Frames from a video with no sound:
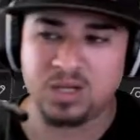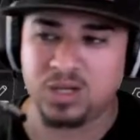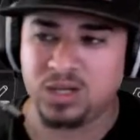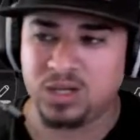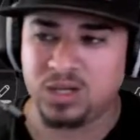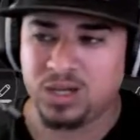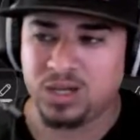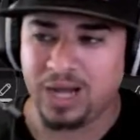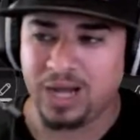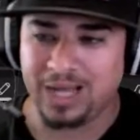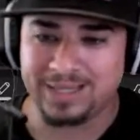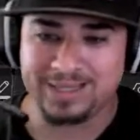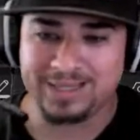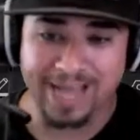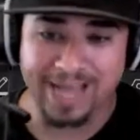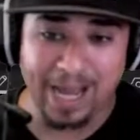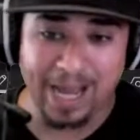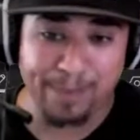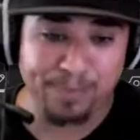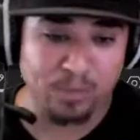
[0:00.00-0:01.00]
At
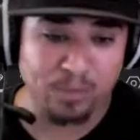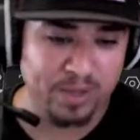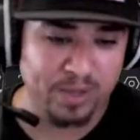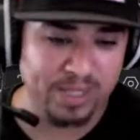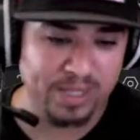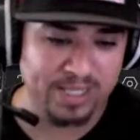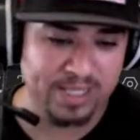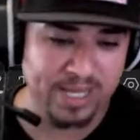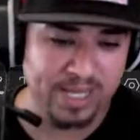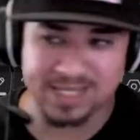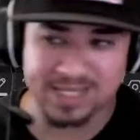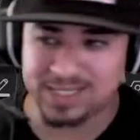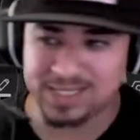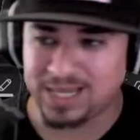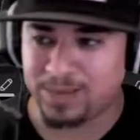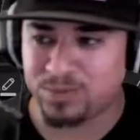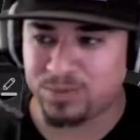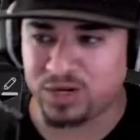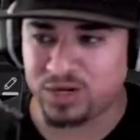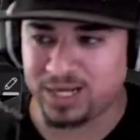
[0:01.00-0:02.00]
that point, yes,
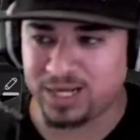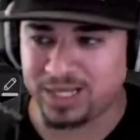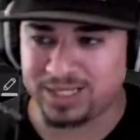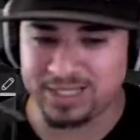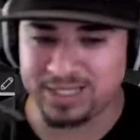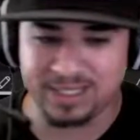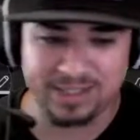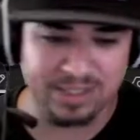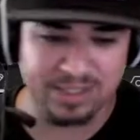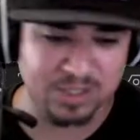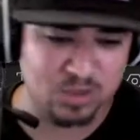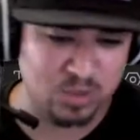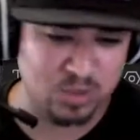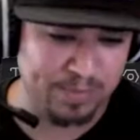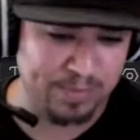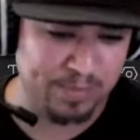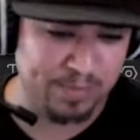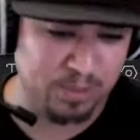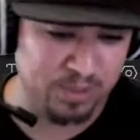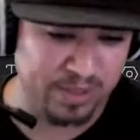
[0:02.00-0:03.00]
I'm connecting the swing
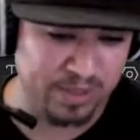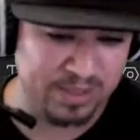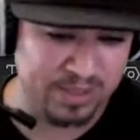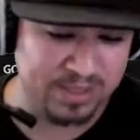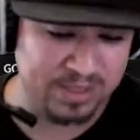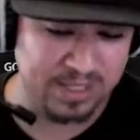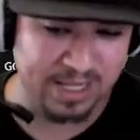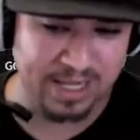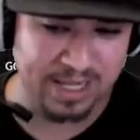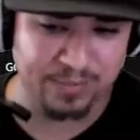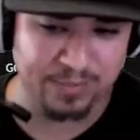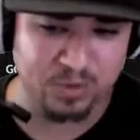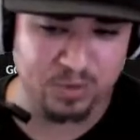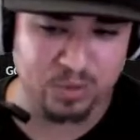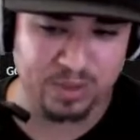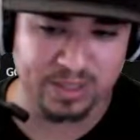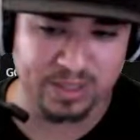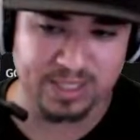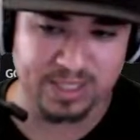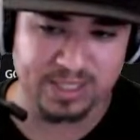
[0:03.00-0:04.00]
points. Like, I'm
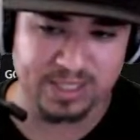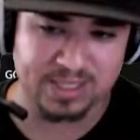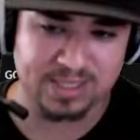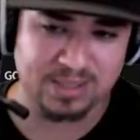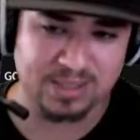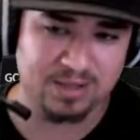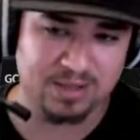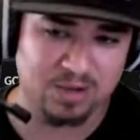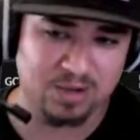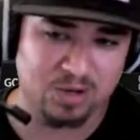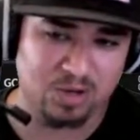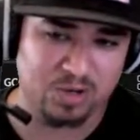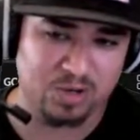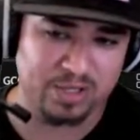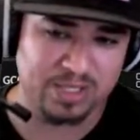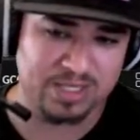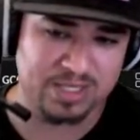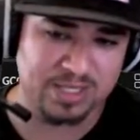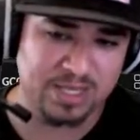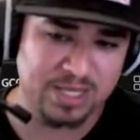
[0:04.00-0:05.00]
doing this, all of
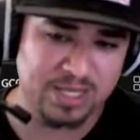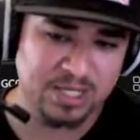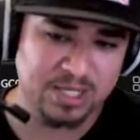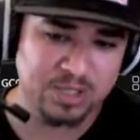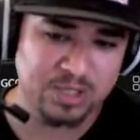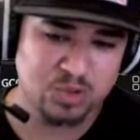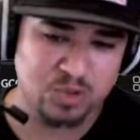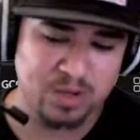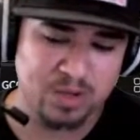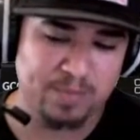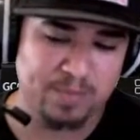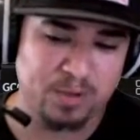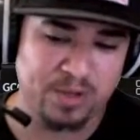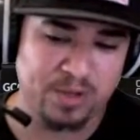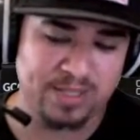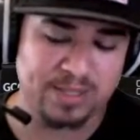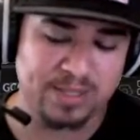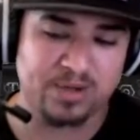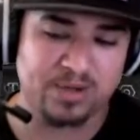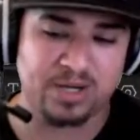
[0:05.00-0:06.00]
these swing points,
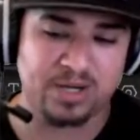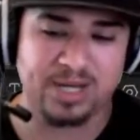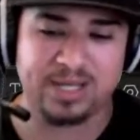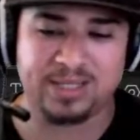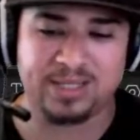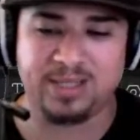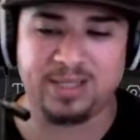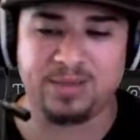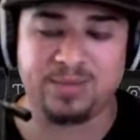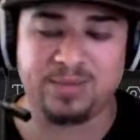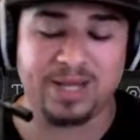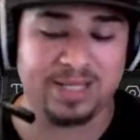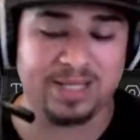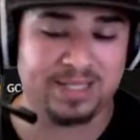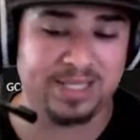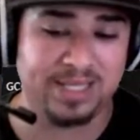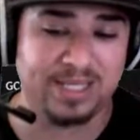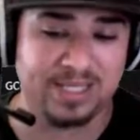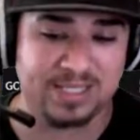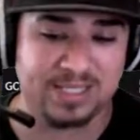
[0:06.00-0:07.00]
I'm connecting them like
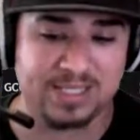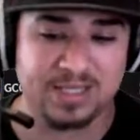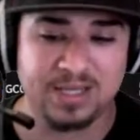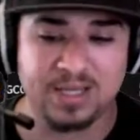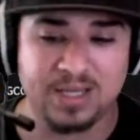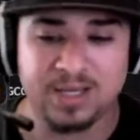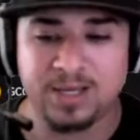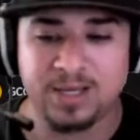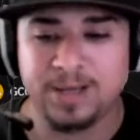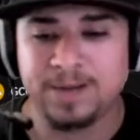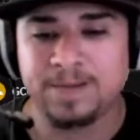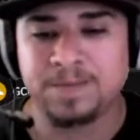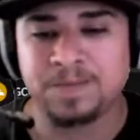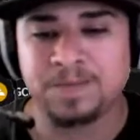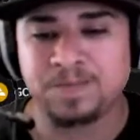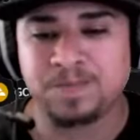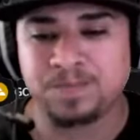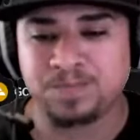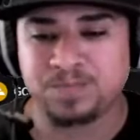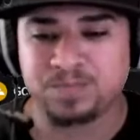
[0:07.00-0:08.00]
this.
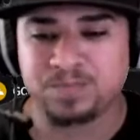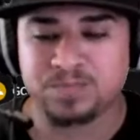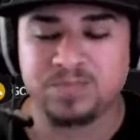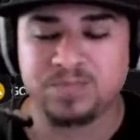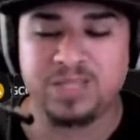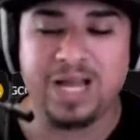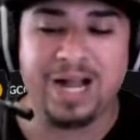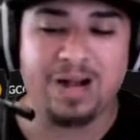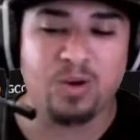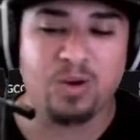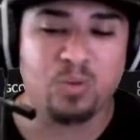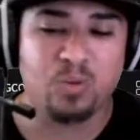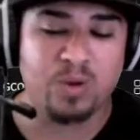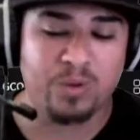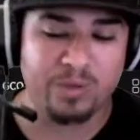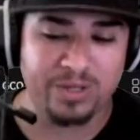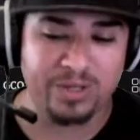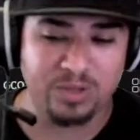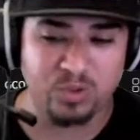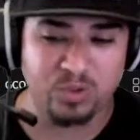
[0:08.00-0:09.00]
Now, when
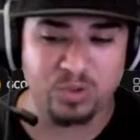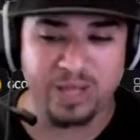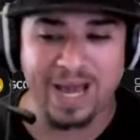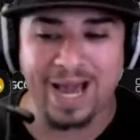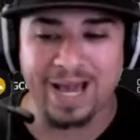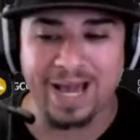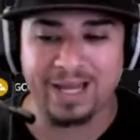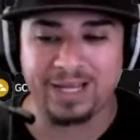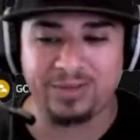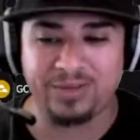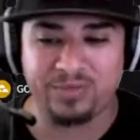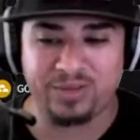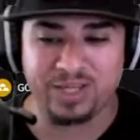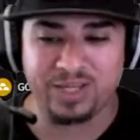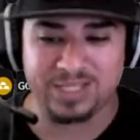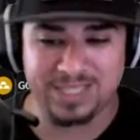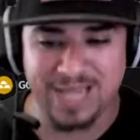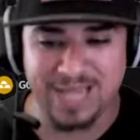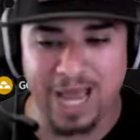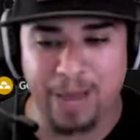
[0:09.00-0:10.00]
we do that, if
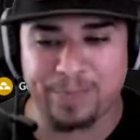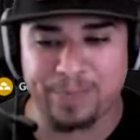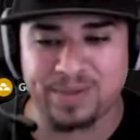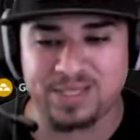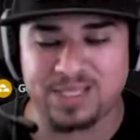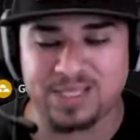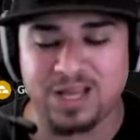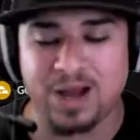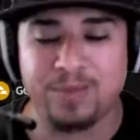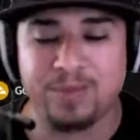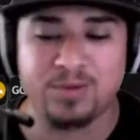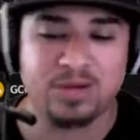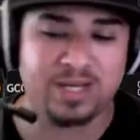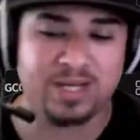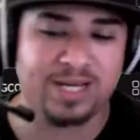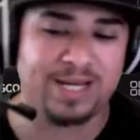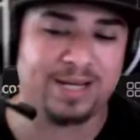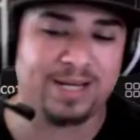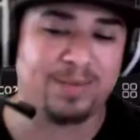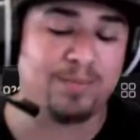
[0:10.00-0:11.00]
this happens, now I'm looking
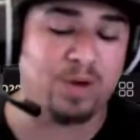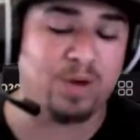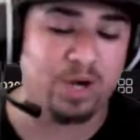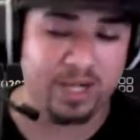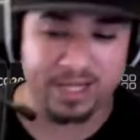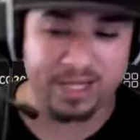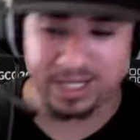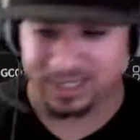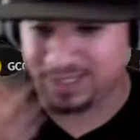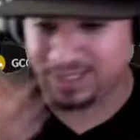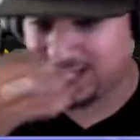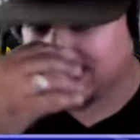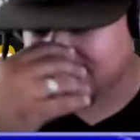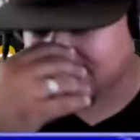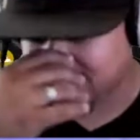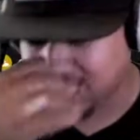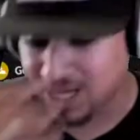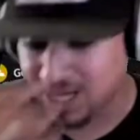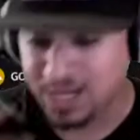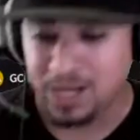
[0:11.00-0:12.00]
at a market that's
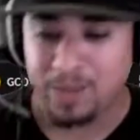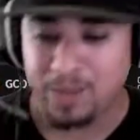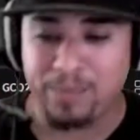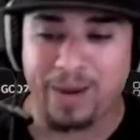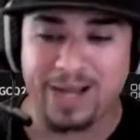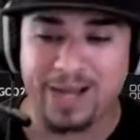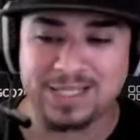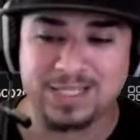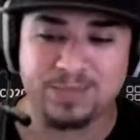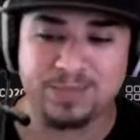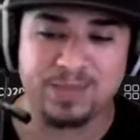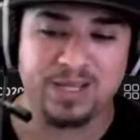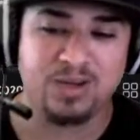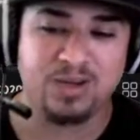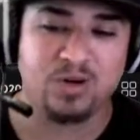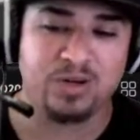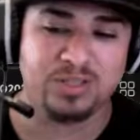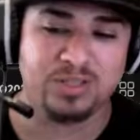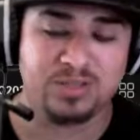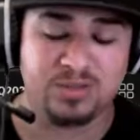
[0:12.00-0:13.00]
possibly
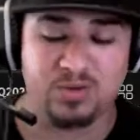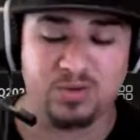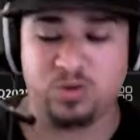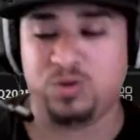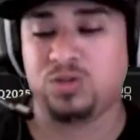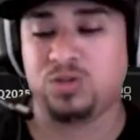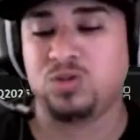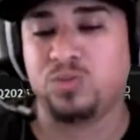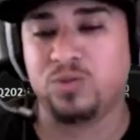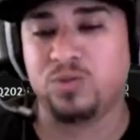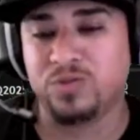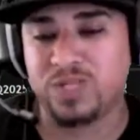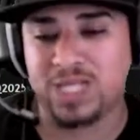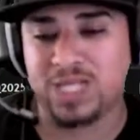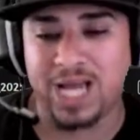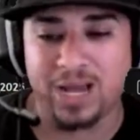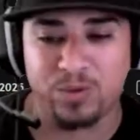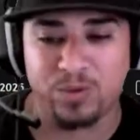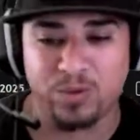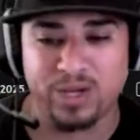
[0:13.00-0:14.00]
going to move
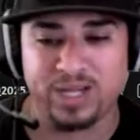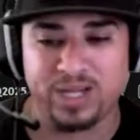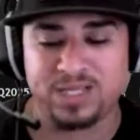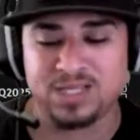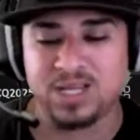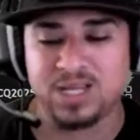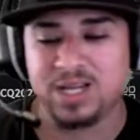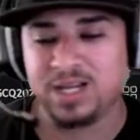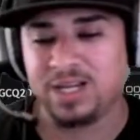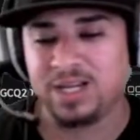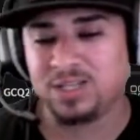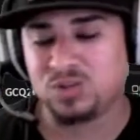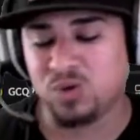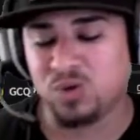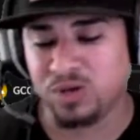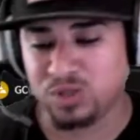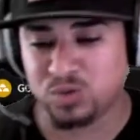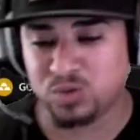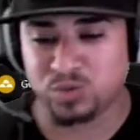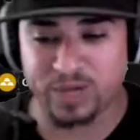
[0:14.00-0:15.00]
sideways, it's going
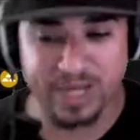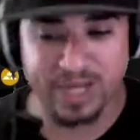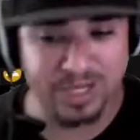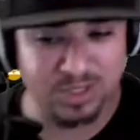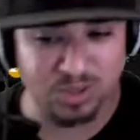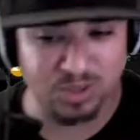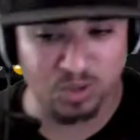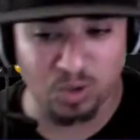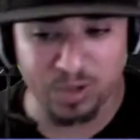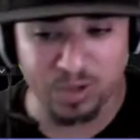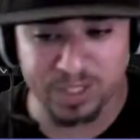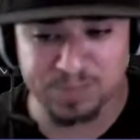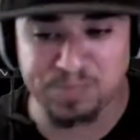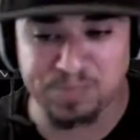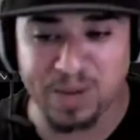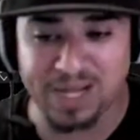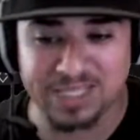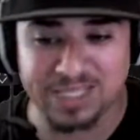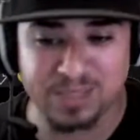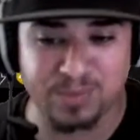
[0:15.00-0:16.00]
to range, or it's
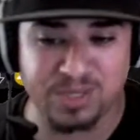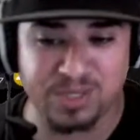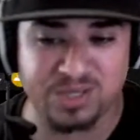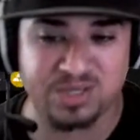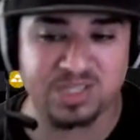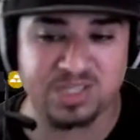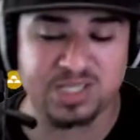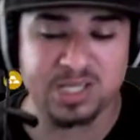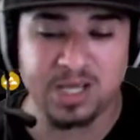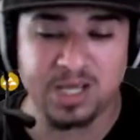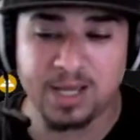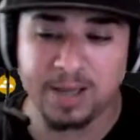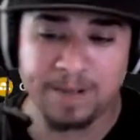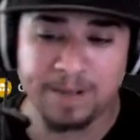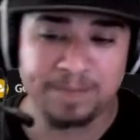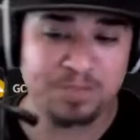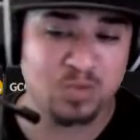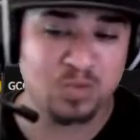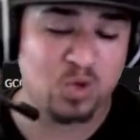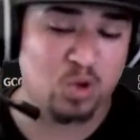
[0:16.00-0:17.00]
possibly just
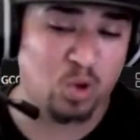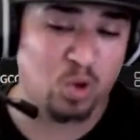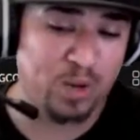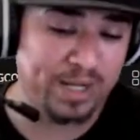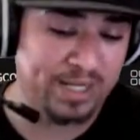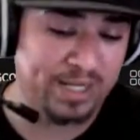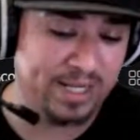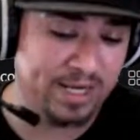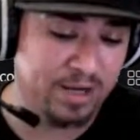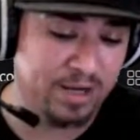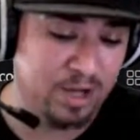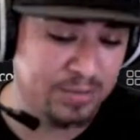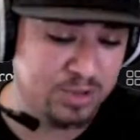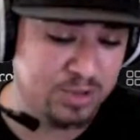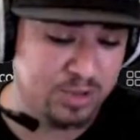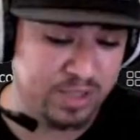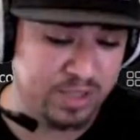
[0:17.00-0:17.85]
going in an uptrend.